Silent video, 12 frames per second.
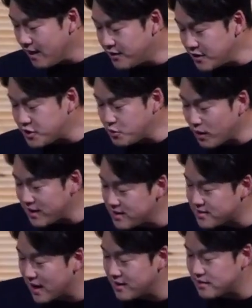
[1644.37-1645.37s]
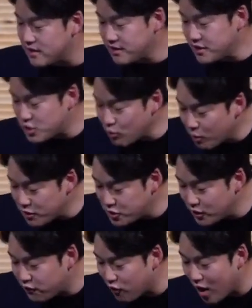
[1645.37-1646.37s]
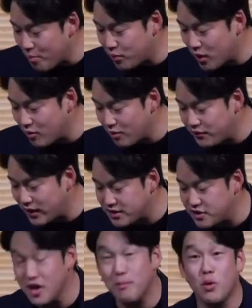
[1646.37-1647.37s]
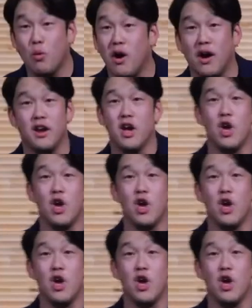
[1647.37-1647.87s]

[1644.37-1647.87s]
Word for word: this is what he says. This is what we're doing for our prayer and reflection. Number one,